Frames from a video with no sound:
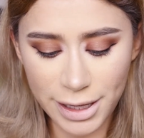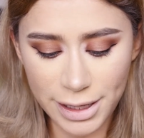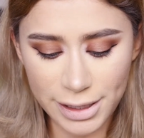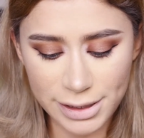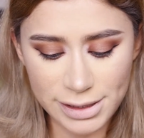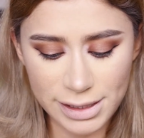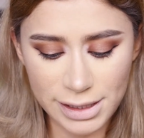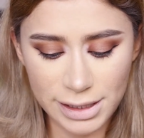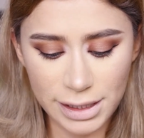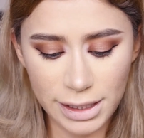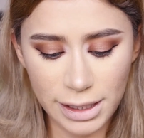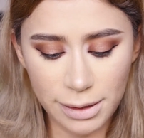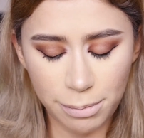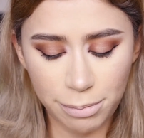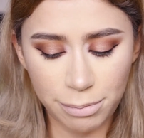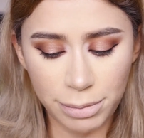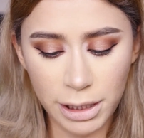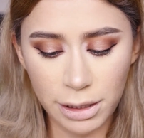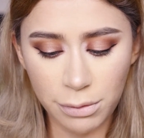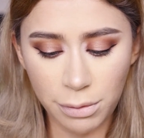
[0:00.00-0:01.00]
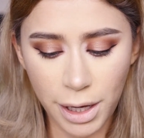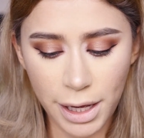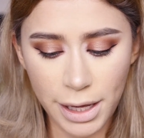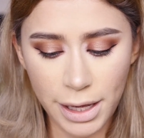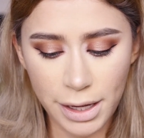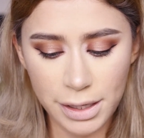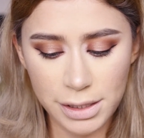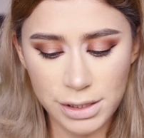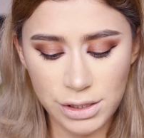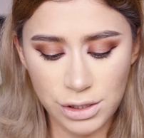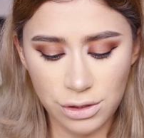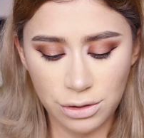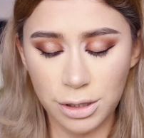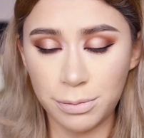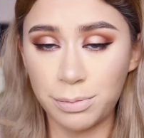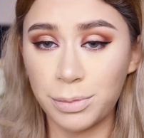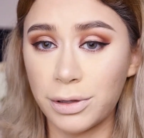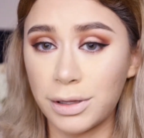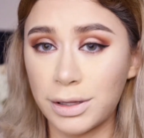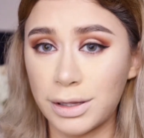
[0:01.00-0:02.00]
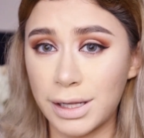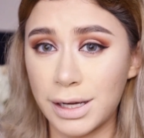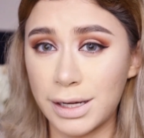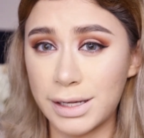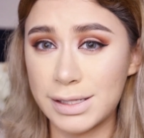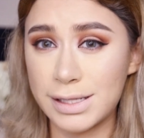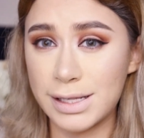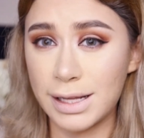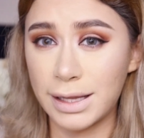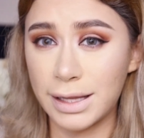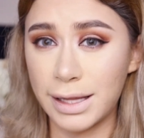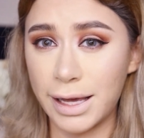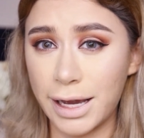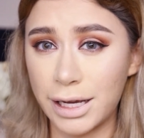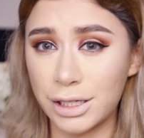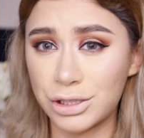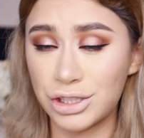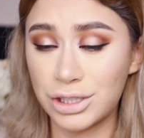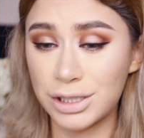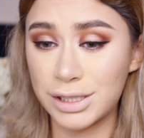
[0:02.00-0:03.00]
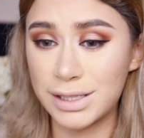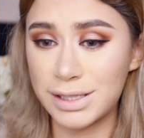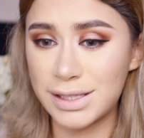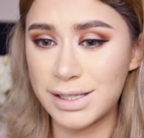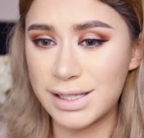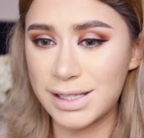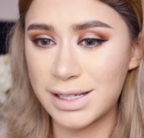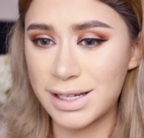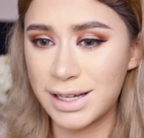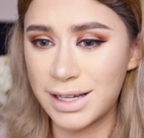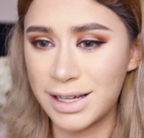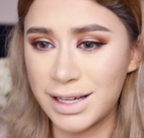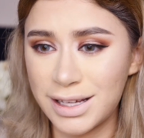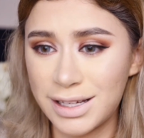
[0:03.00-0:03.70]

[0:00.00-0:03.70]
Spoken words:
It's the BYS Triple Luxe Lashes.